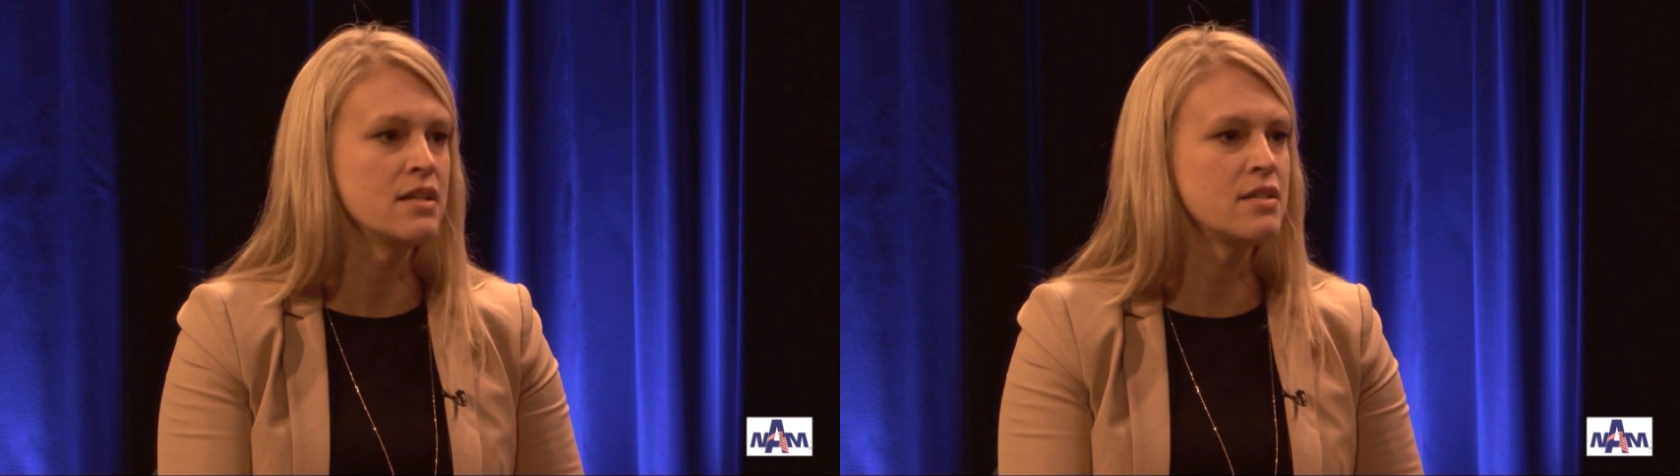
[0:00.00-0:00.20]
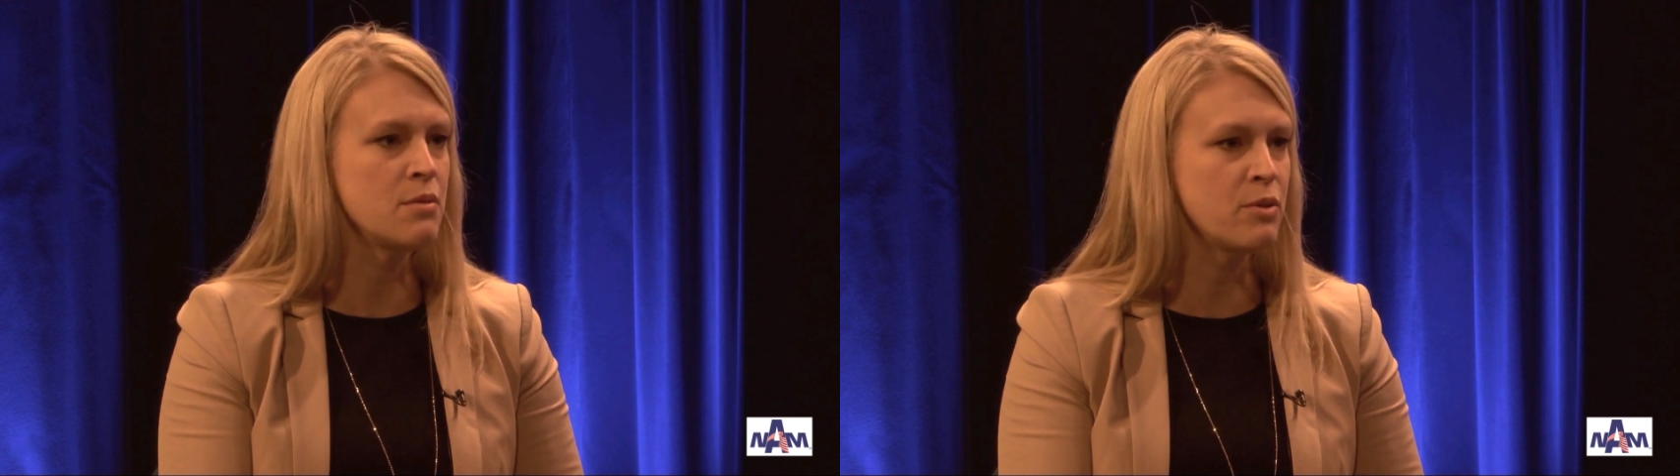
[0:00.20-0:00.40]

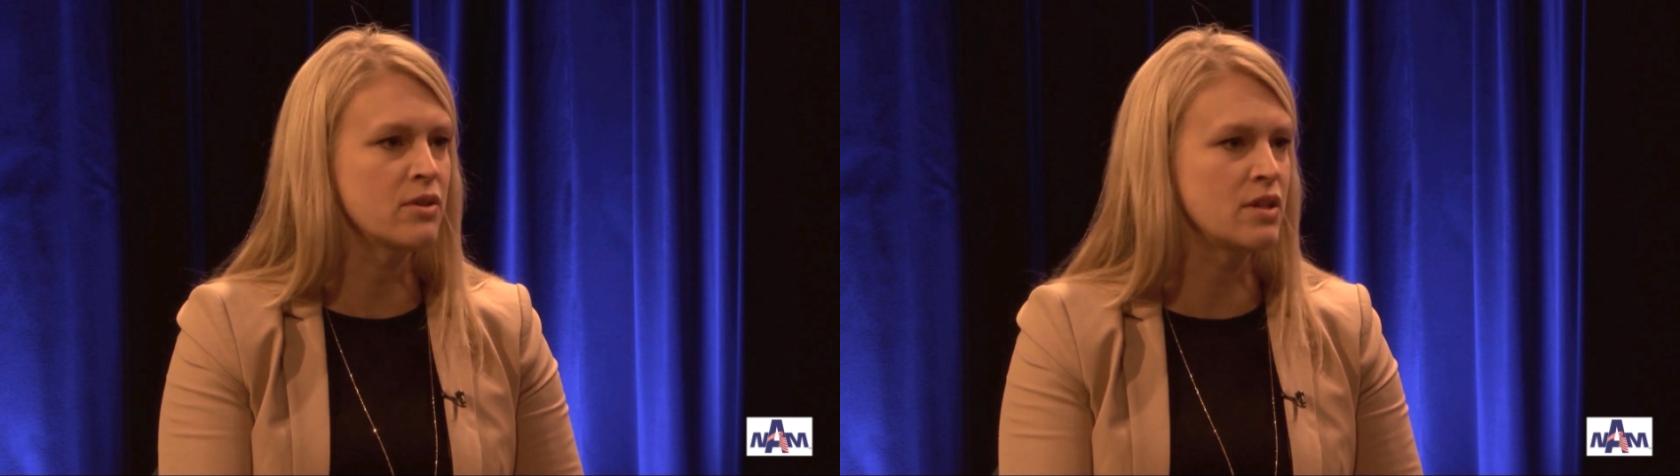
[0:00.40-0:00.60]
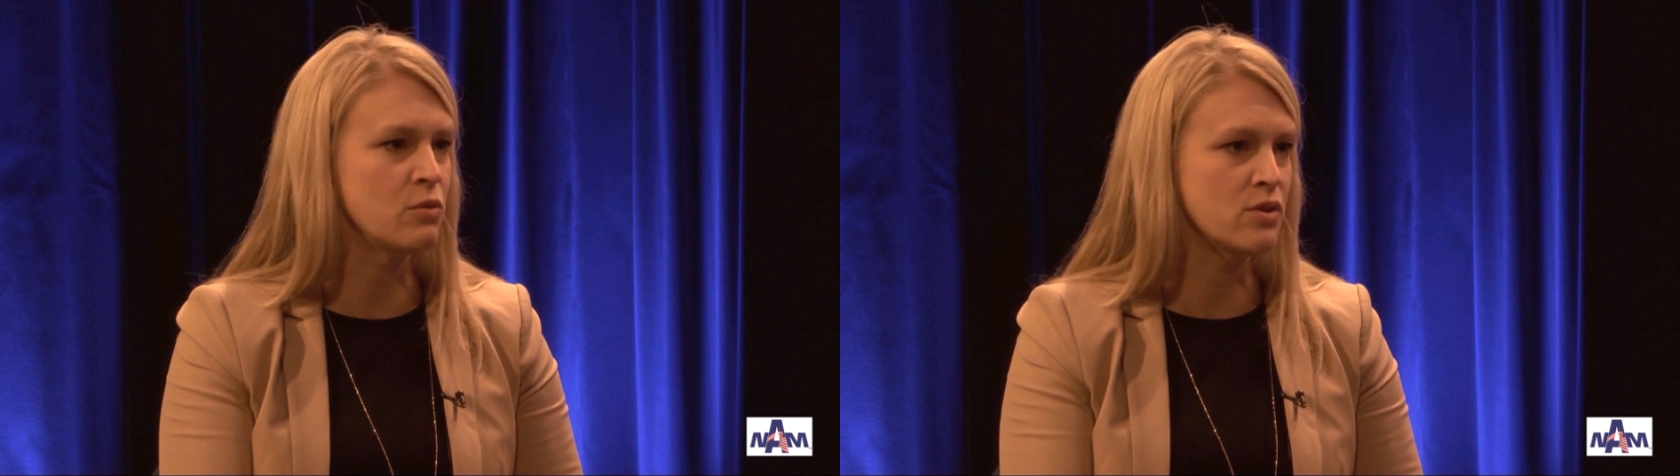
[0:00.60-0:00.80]

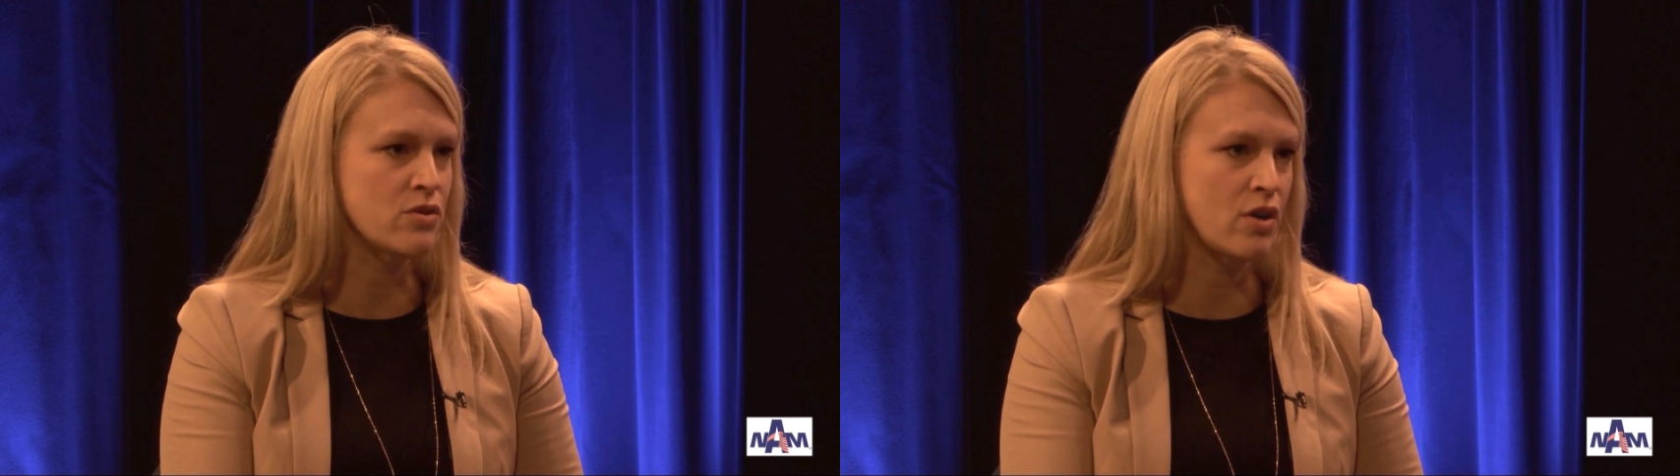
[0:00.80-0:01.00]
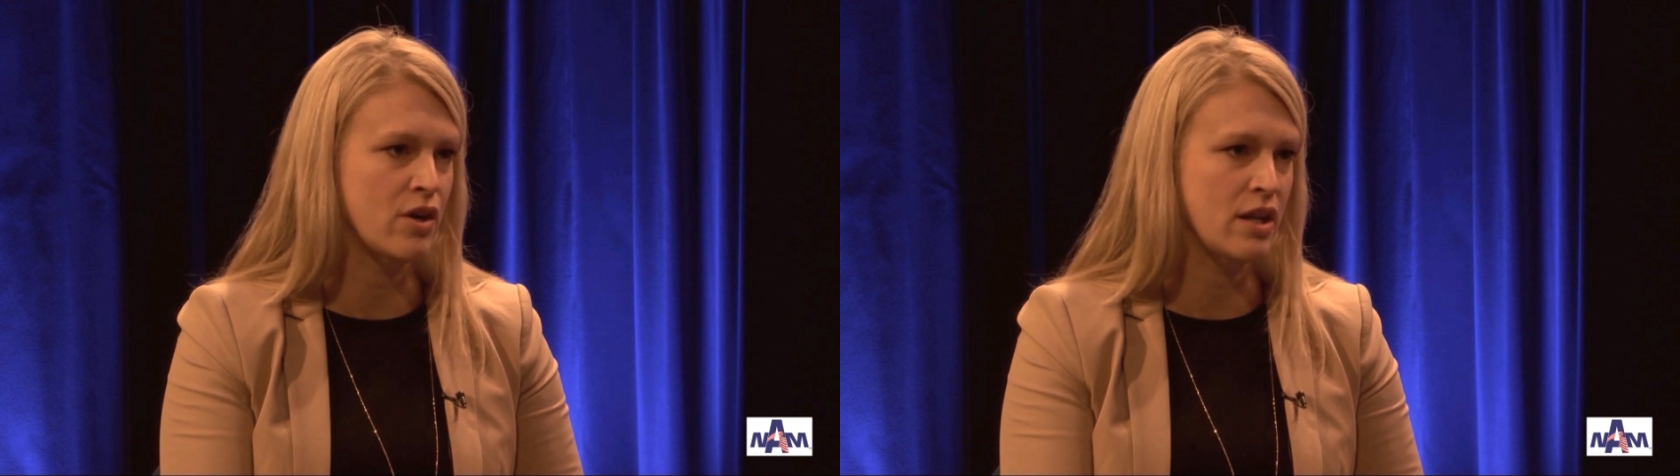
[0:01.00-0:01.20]
typically will
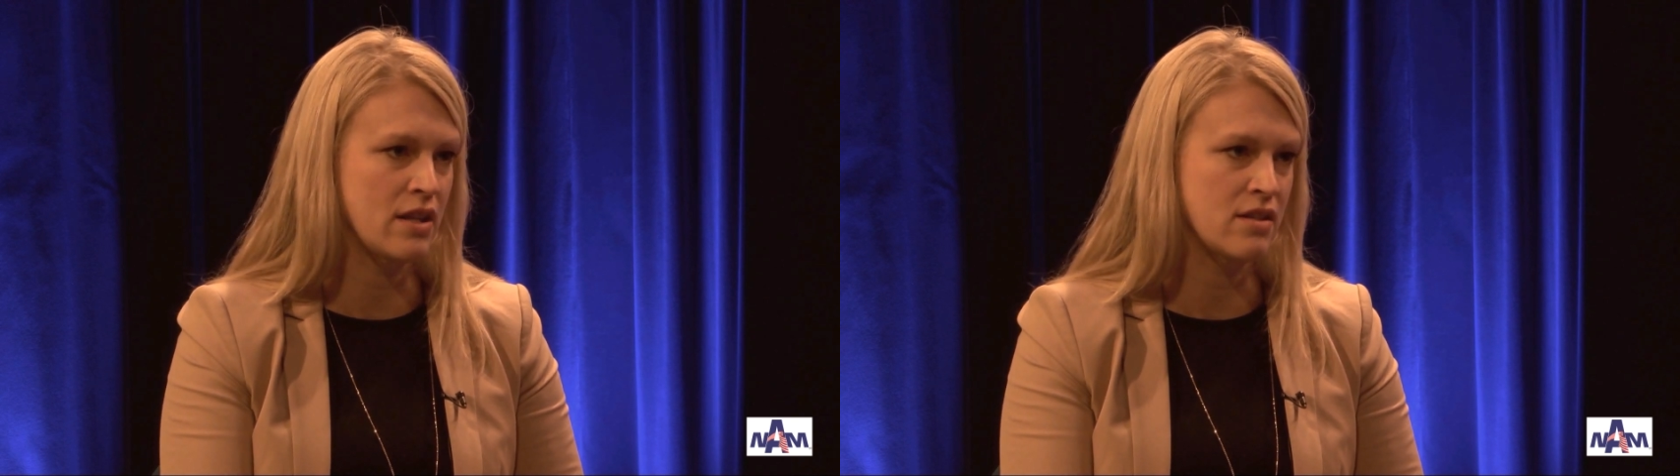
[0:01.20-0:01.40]
start in the